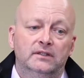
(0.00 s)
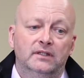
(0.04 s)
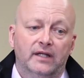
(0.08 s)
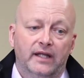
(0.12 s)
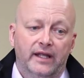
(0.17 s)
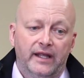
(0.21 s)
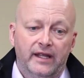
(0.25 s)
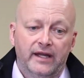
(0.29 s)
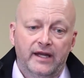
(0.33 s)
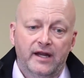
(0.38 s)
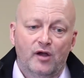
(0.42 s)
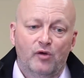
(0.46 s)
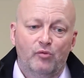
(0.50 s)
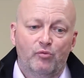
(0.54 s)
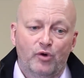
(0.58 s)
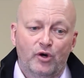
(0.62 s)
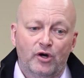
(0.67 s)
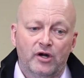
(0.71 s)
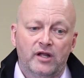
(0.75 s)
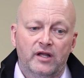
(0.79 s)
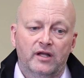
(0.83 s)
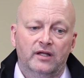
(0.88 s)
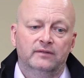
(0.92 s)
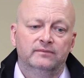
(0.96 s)
in
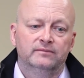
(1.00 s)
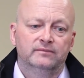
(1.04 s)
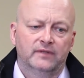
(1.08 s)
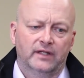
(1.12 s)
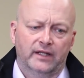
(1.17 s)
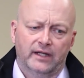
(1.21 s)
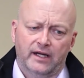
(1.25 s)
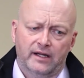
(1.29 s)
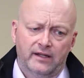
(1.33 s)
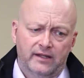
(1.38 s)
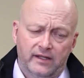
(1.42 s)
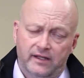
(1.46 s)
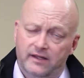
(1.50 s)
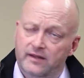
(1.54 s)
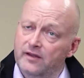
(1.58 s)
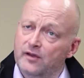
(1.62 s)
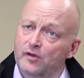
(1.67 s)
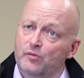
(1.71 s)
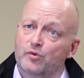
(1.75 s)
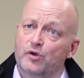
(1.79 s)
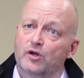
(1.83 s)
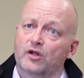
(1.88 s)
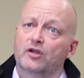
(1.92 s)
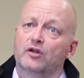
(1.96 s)
Alberta, and I think the
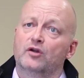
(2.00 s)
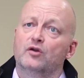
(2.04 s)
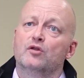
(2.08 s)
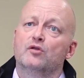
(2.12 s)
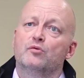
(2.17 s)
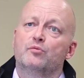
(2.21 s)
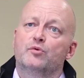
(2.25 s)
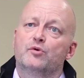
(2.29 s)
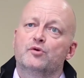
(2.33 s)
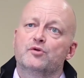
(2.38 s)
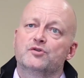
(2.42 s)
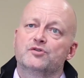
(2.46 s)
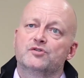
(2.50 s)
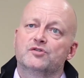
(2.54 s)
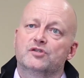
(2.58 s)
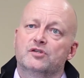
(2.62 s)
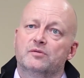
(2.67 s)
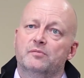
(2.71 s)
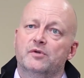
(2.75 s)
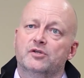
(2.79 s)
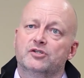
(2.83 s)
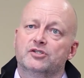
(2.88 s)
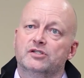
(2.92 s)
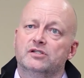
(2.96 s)
Alberta Canola Producers
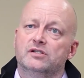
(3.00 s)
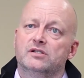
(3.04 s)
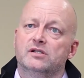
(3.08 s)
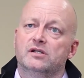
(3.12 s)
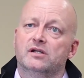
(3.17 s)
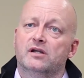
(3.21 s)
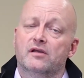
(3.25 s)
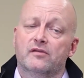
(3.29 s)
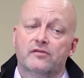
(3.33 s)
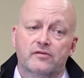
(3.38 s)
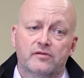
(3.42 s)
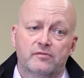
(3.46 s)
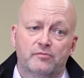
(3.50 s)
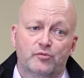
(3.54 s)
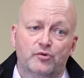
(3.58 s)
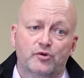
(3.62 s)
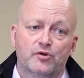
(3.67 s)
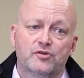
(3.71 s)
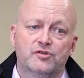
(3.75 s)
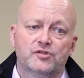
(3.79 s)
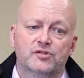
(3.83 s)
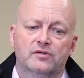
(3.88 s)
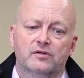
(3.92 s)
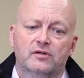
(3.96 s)
Commission and other
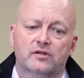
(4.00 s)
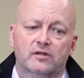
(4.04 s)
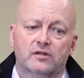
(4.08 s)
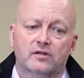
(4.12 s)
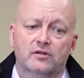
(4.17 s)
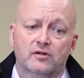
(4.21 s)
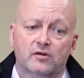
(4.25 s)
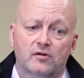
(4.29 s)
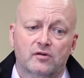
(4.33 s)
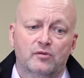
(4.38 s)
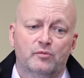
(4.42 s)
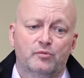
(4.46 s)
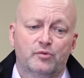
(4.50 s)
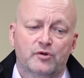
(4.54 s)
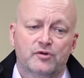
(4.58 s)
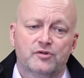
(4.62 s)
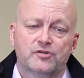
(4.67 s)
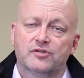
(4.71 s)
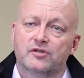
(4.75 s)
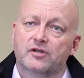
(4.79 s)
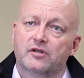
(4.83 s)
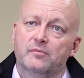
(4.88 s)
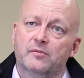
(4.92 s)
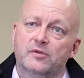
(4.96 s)
canola
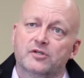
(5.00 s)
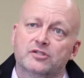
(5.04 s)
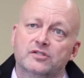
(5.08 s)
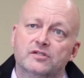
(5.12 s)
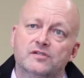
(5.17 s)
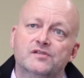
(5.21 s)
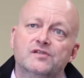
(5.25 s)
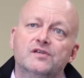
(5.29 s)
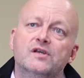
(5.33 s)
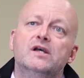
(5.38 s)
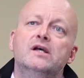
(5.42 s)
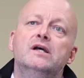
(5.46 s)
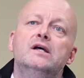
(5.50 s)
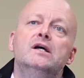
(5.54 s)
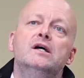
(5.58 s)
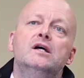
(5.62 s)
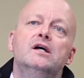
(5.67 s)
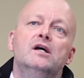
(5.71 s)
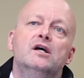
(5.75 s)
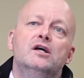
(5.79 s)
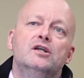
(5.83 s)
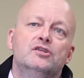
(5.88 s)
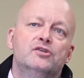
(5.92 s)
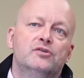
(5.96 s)
producer commissions,
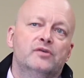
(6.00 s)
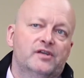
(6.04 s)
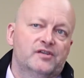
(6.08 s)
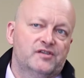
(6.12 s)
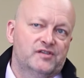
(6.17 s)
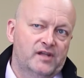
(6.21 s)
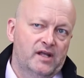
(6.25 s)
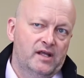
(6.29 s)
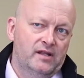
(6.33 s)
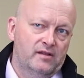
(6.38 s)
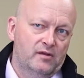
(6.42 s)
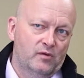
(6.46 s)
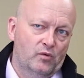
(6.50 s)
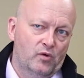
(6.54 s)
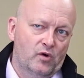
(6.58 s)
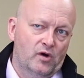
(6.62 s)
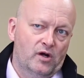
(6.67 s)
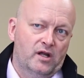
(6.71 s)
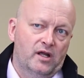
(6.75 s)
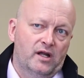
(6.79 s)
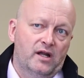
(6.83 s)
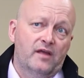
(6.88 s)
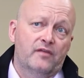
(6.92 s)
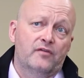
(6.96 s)
to extend the
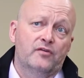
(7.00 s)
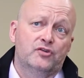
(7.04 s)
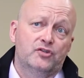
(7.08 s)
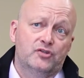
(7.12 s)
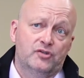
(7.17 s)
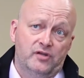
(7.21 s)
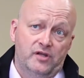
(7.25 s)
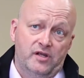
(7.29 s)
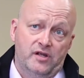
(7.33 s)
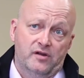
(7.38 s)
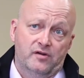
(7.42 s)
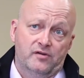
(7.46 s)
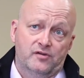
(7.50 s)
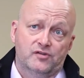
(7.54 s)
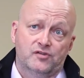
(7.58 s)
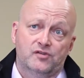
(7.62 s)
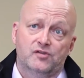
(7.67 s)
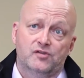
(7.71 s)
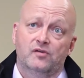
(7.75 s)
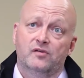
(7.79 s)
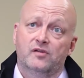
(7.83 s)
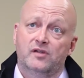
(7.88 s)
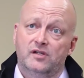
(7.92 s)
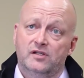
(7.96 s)
work another 2 years,
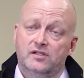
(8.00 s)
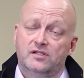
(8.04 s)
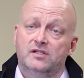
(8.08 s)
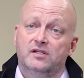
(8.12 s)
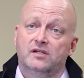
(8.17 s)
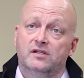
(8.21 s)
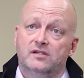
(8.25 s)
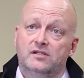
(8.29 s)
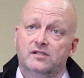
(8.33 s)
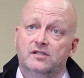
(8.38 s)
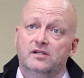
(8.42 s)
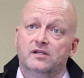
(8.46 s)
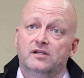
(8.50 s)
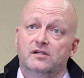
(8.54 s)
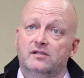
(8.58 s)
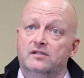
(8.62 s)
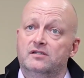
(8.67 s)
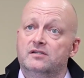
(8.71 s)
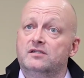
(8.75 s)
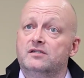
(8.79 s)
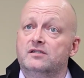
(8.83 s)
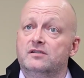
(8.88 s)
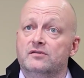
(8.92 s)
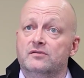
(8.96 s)
so that
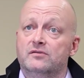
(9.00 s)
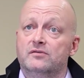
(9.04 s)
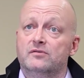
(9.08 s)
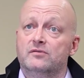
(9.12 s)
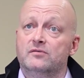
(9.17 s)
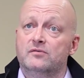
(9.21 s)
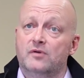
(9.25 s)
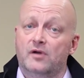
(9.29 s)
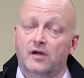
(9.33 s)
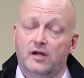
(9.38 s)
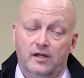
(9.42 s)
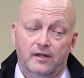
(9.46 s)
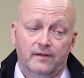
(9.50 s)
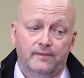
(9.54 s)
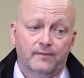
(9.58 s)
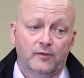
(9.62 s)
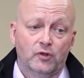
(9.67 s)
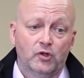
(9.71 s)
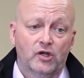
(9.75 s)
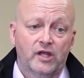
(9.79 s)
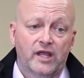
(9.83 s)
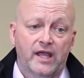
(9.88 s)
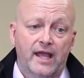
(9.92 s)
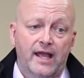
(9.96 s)
to
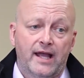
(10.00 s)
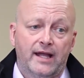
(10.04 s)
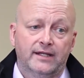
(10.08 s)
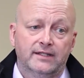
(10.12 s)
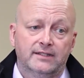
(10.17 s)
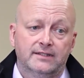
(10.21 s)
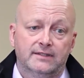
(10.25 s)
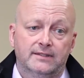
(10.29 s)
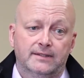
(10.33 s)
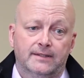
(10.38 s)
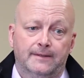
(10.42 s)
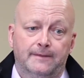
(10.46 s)
look at